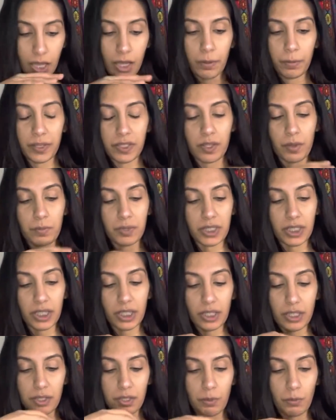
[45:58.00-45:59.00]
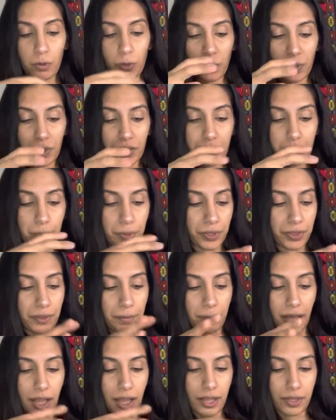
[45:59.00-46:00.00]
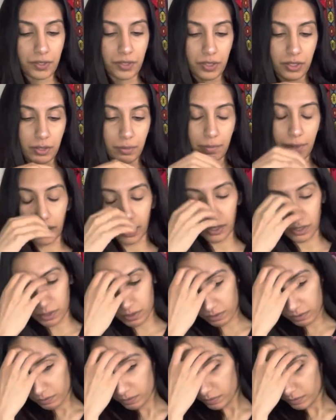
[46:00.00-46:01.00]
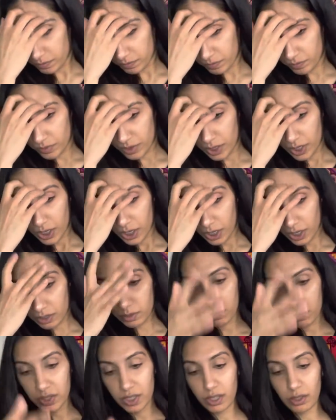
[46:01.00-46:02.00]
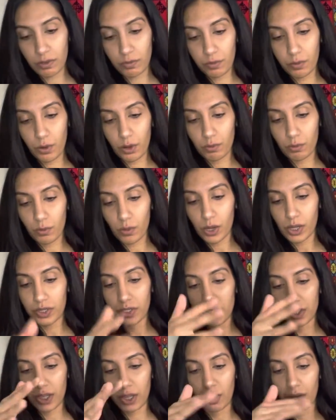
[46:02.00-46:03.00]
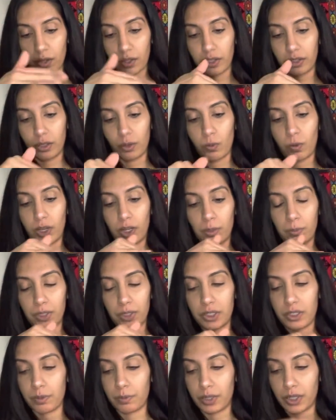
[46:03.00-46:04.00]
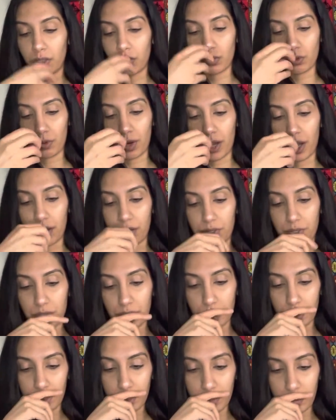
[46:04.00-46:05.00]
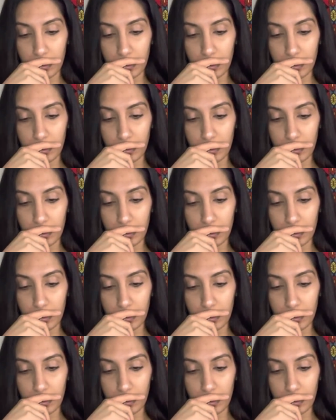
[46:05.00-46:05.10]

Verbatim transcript: Because I'm seeing that someone wants to put the past to bed. Because I'm seeing the Four of Wands here. Like they want to put something to rest.